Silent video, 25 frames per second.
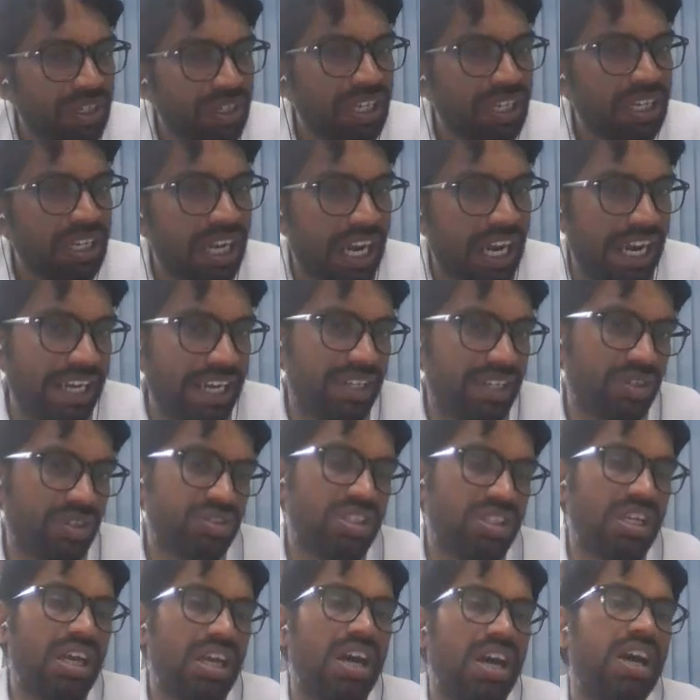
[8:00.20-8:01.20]

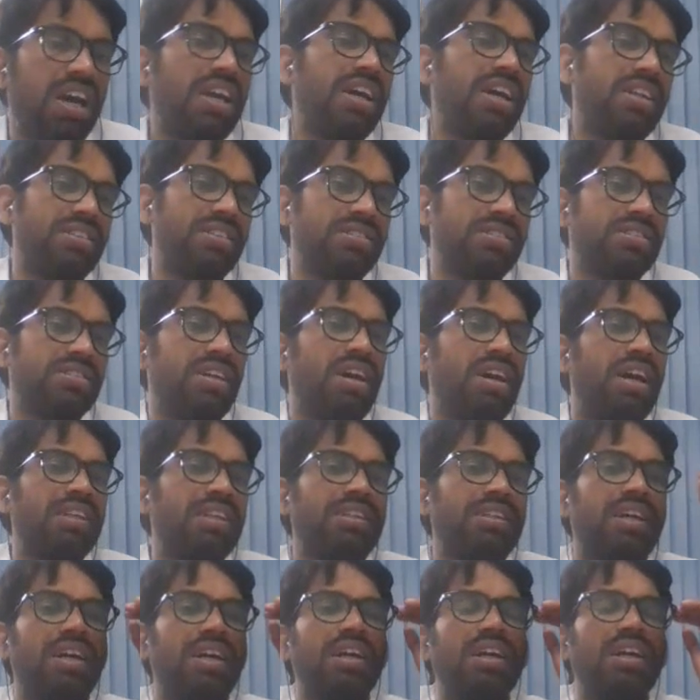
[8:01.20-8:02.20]
hydrogen ions or
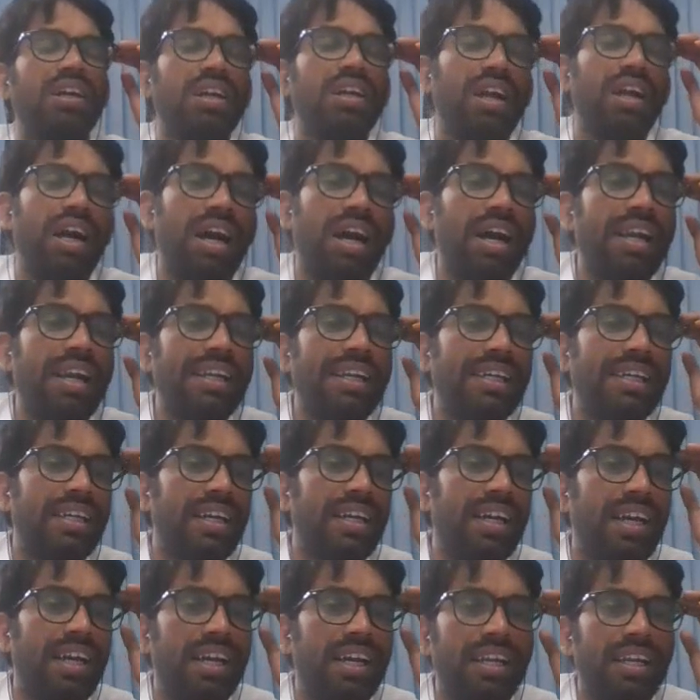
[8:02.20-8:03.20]
the
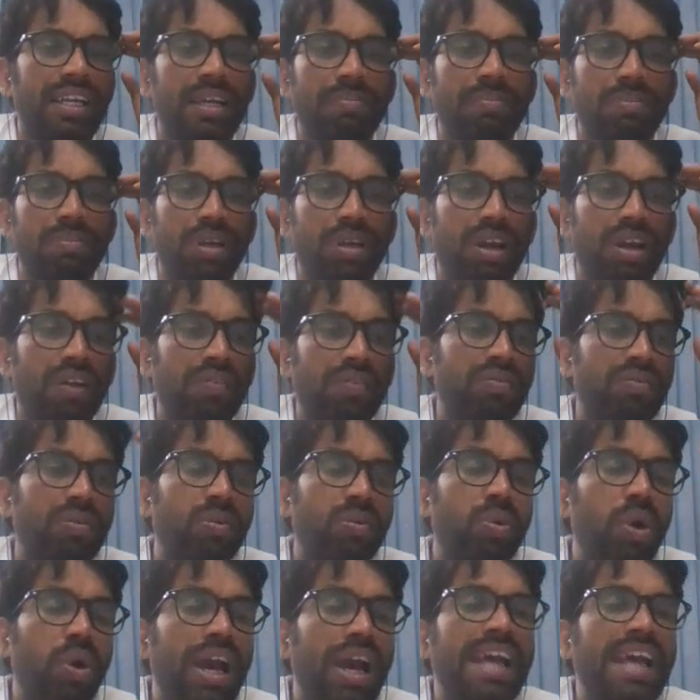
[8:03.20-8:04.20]
number of
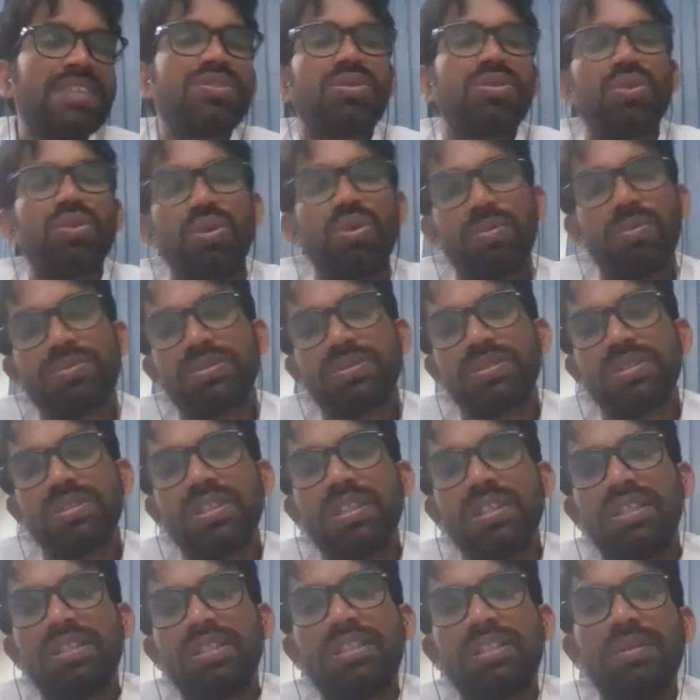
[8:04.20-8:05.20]
OH groups
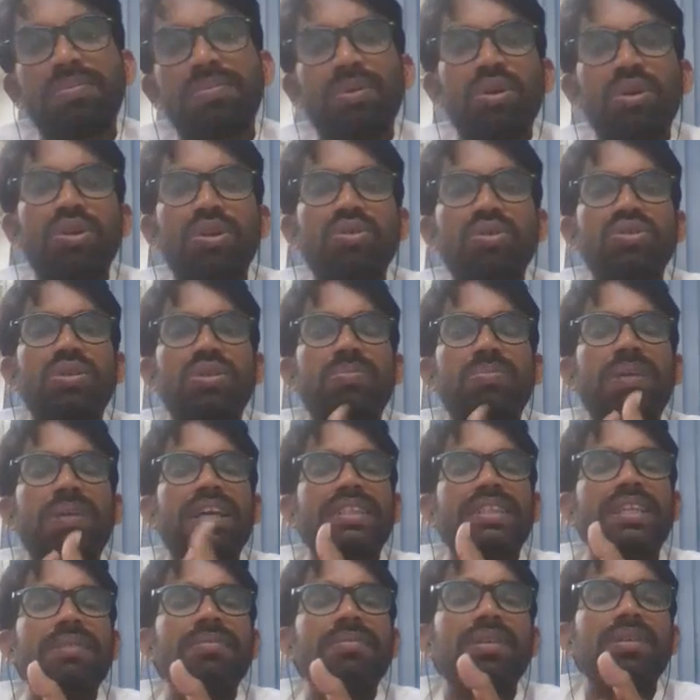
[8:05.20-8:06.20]
in the produced by
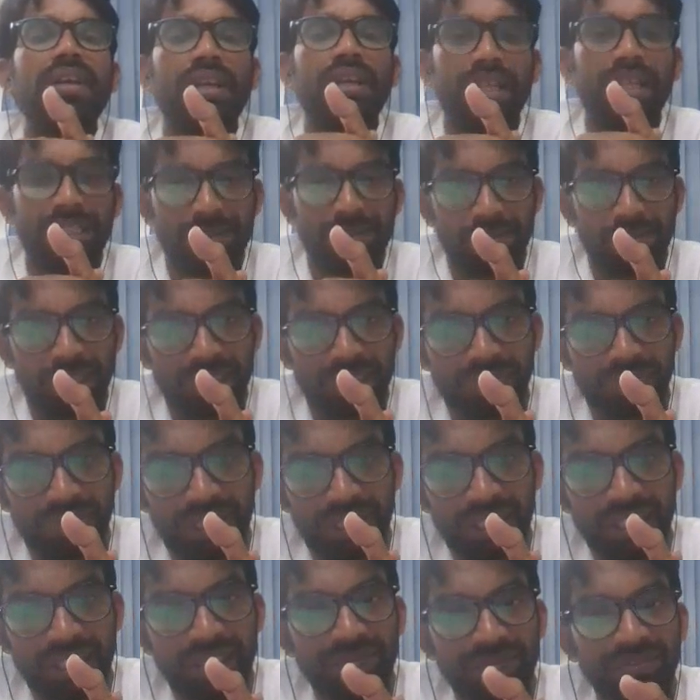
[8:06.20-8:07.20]
them respectively.
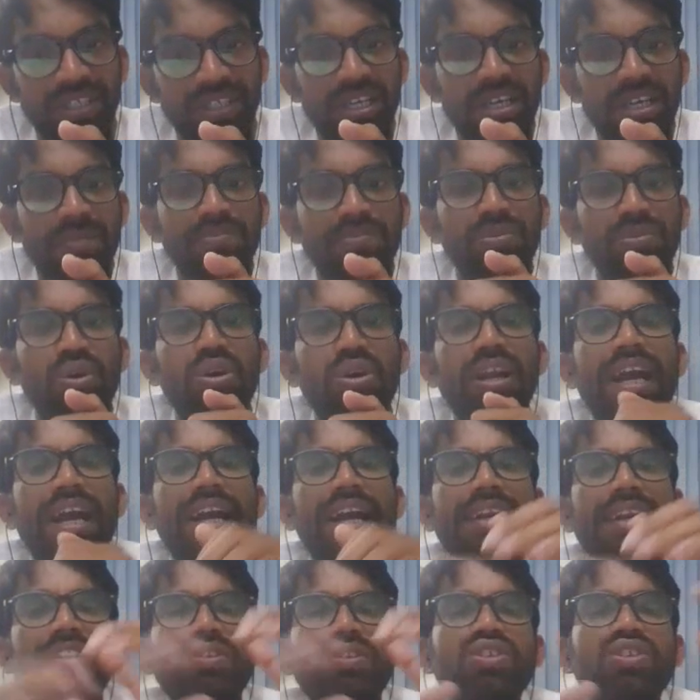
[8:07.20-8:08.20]
More
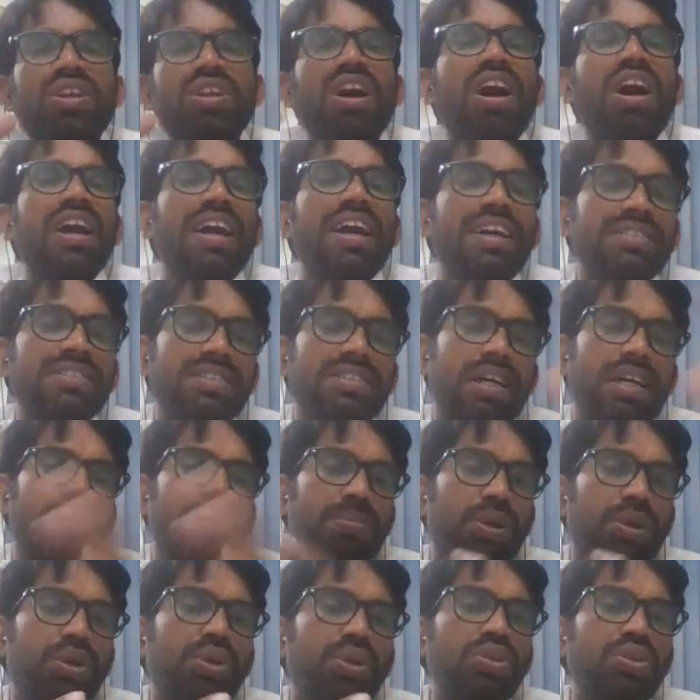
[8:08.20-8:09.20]
hydrogen ions are
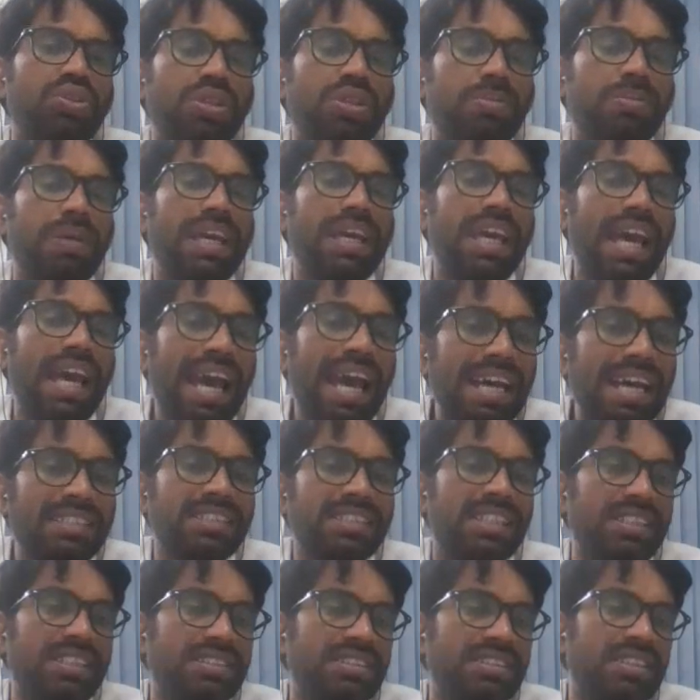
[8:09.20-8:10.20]
produced by
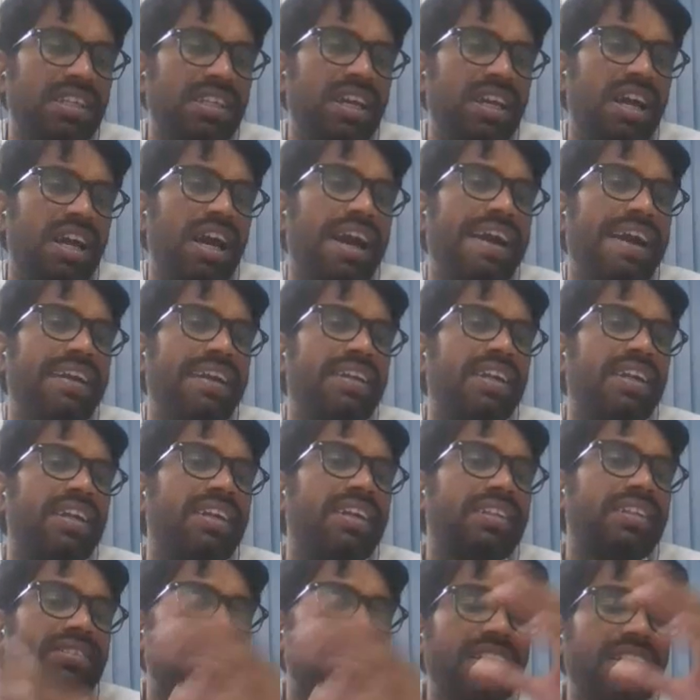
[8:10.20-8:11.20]
acids, and
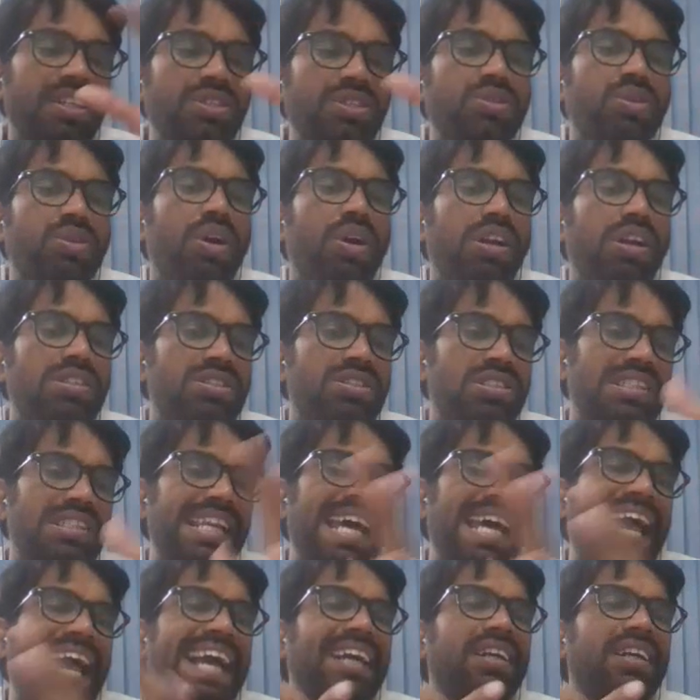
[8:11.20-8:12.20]
that is called
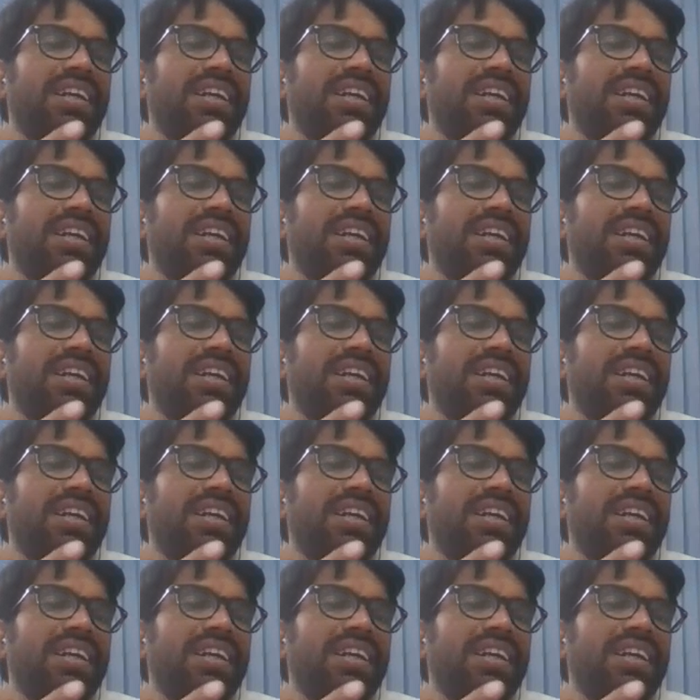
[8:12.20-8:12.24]
strong